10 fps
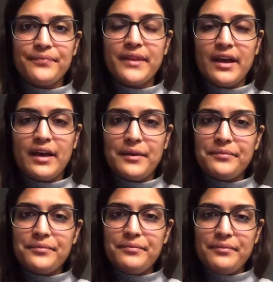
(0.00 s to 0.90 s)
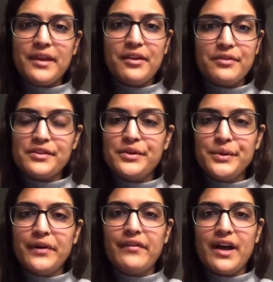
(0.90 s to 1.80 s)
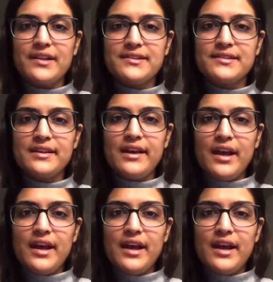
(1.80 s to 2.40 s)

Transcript: The two of us